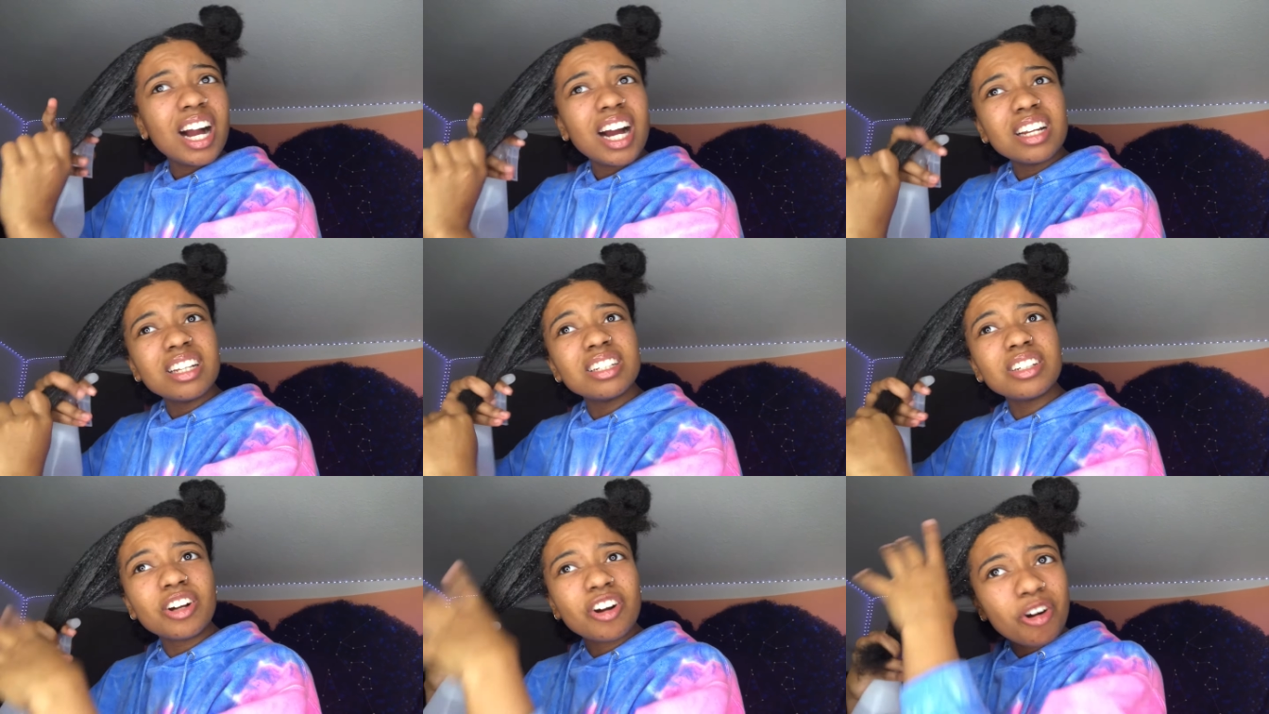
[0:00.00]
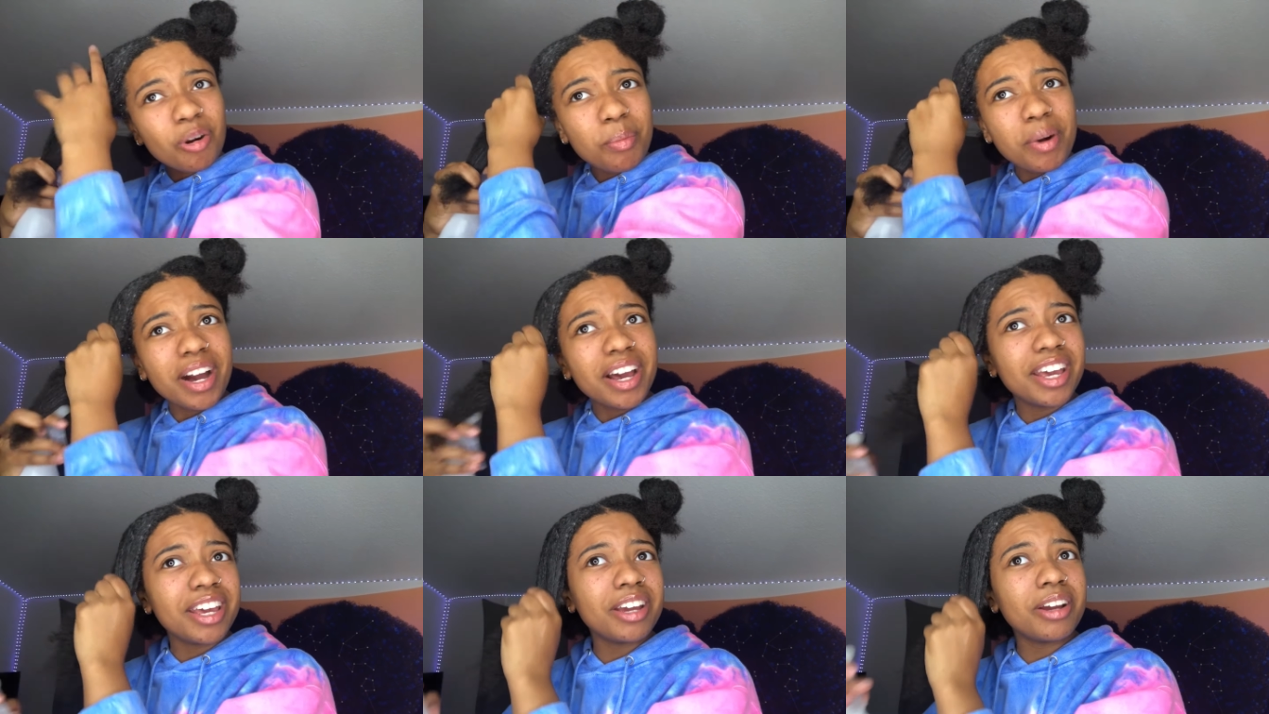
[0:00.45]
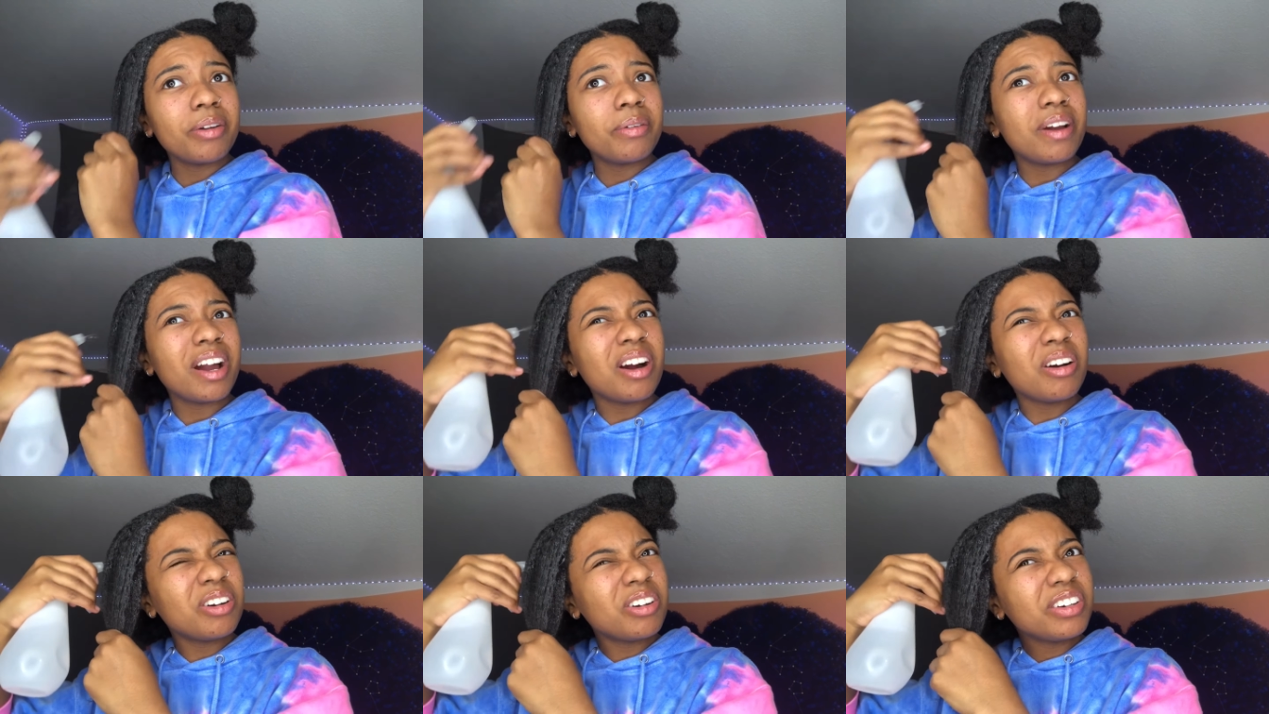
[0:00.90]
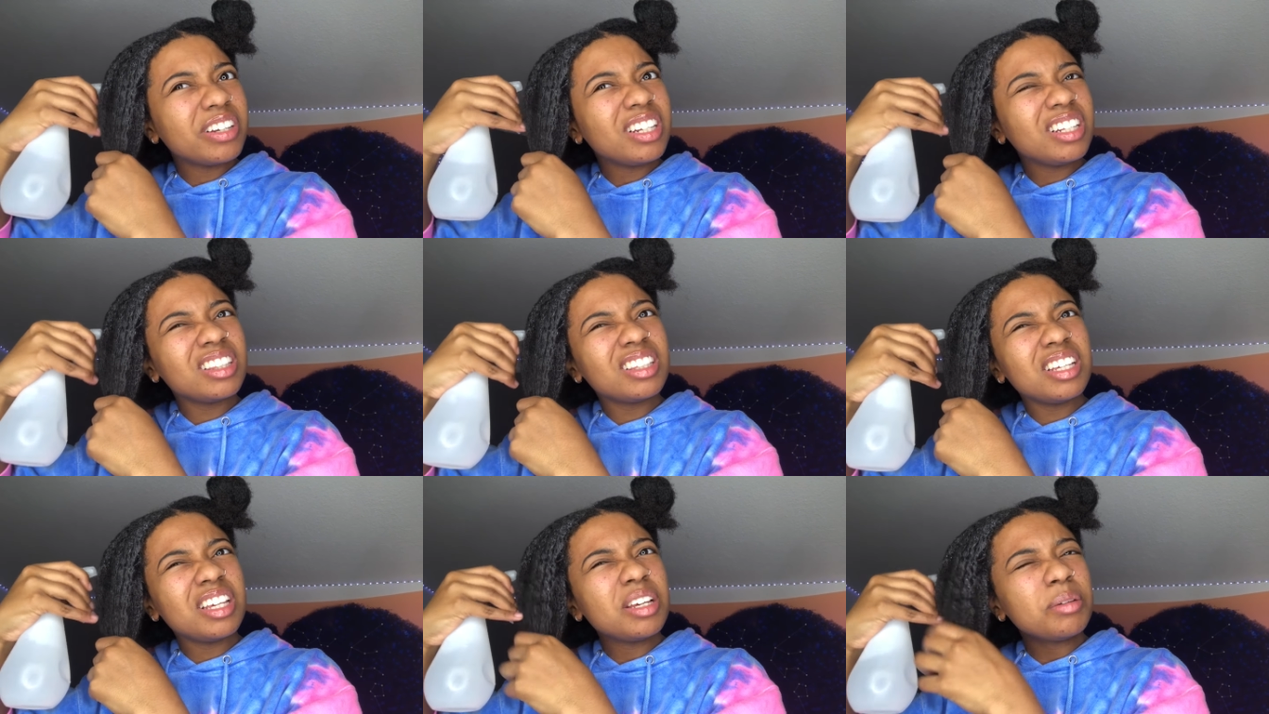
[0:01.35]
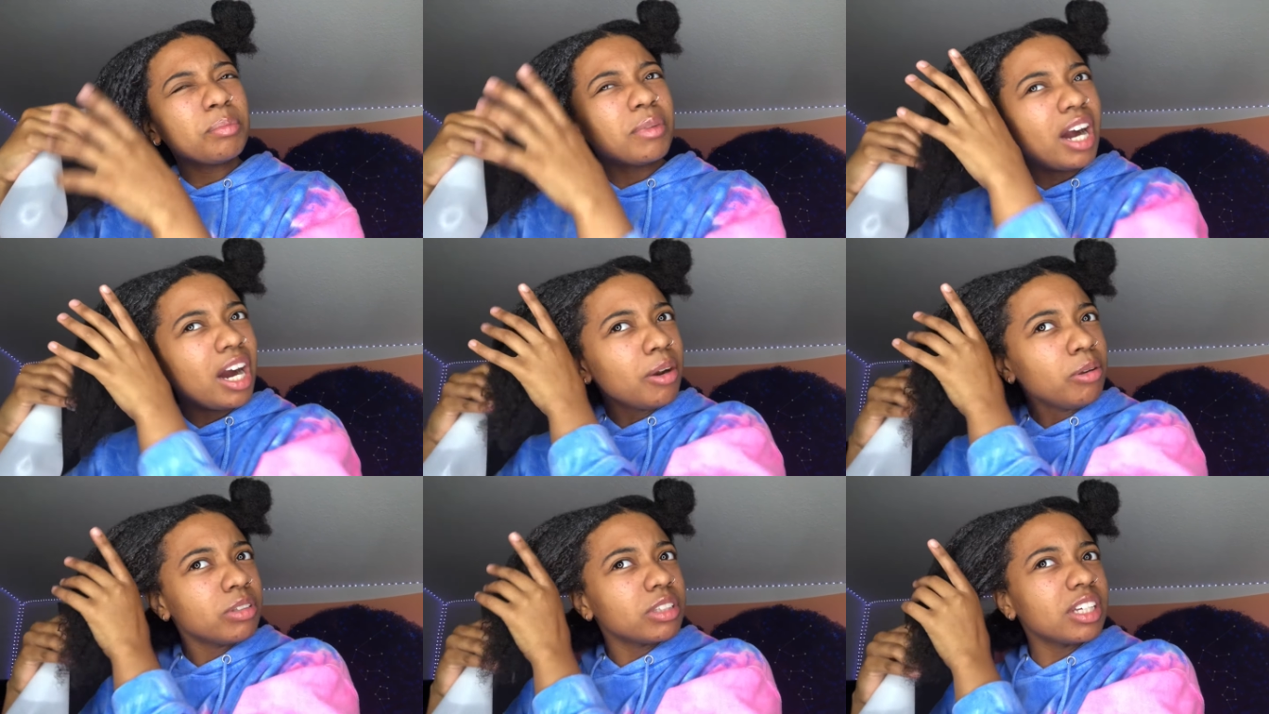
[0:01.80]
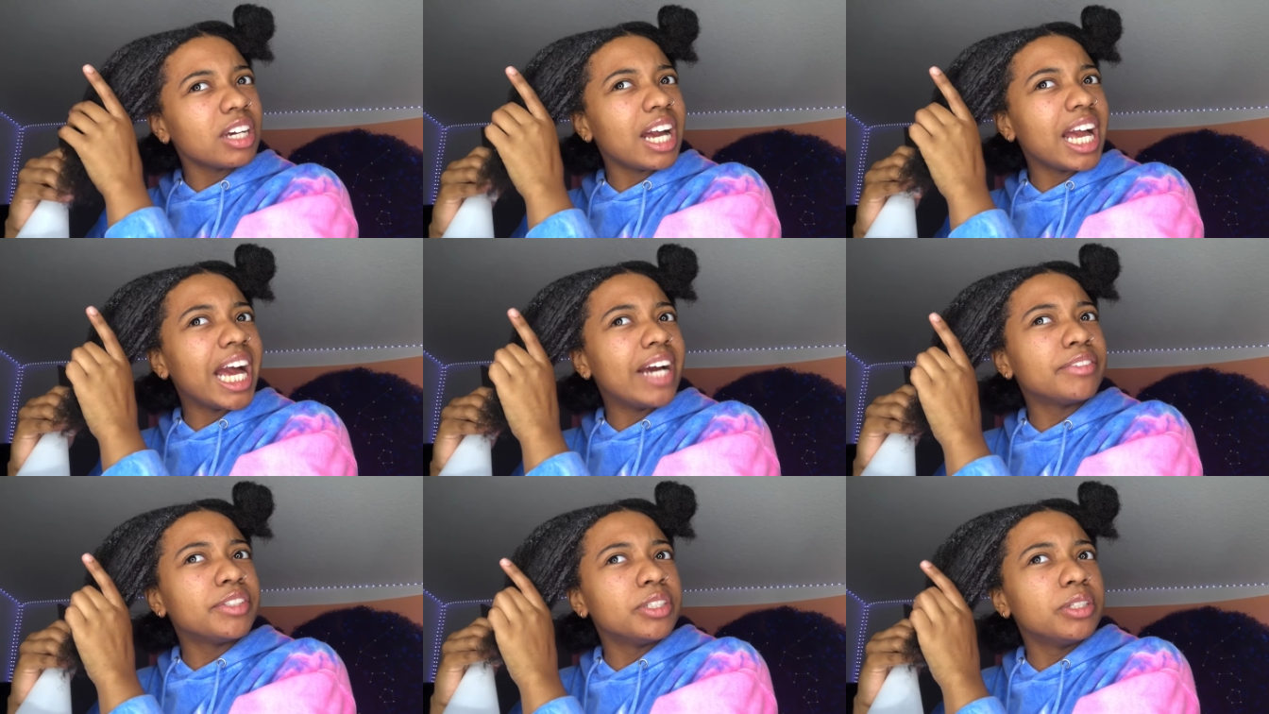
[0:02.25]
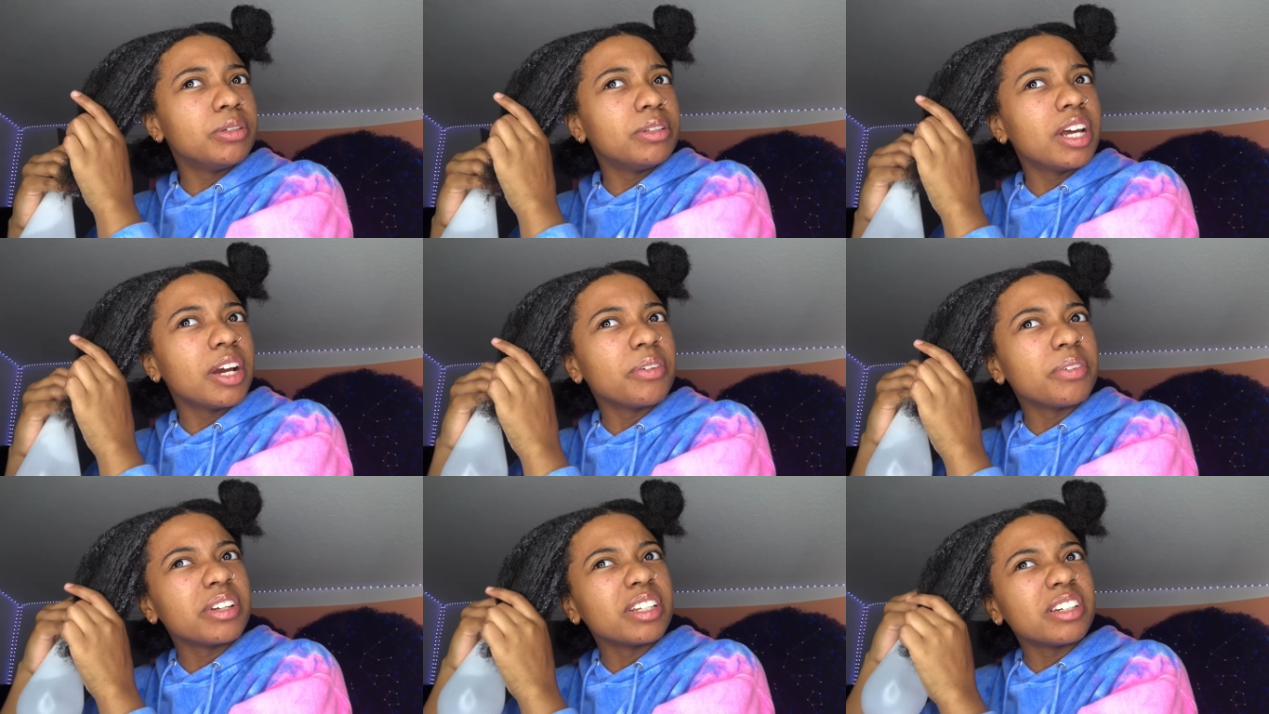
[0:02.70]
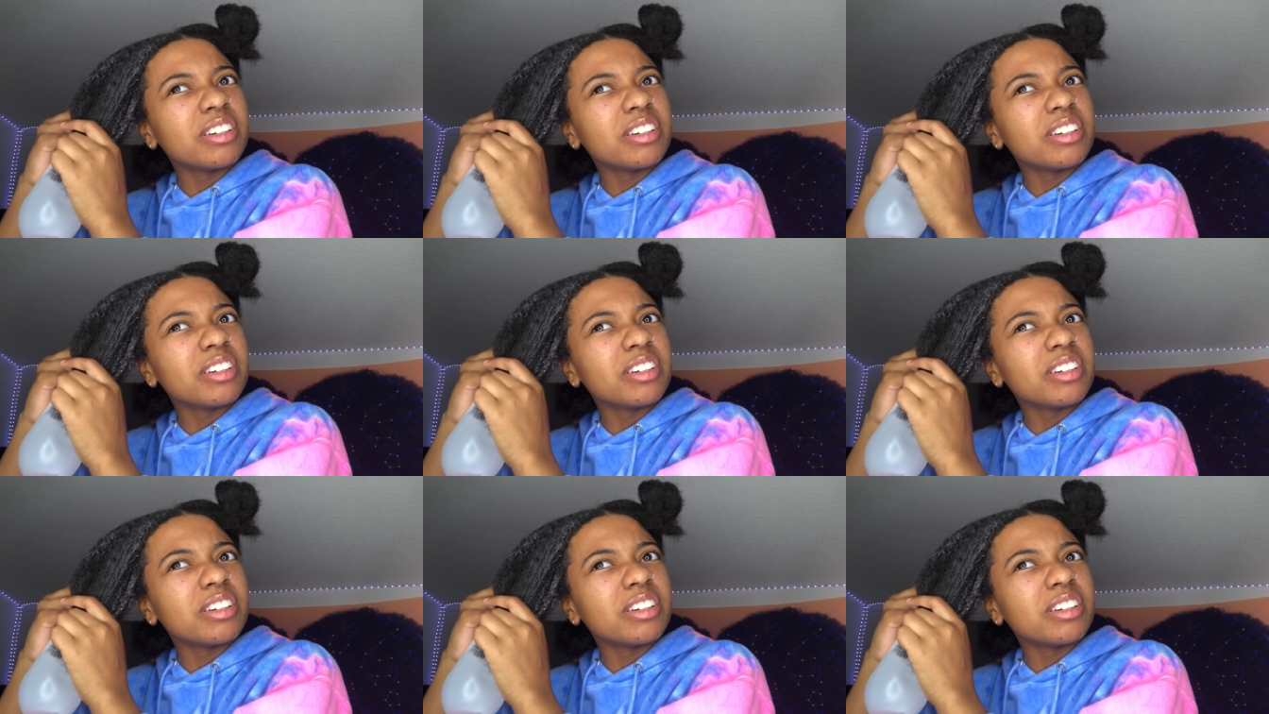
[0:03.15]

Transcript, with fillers: didn't comb my hair out or anything, but I don't think I had to do that really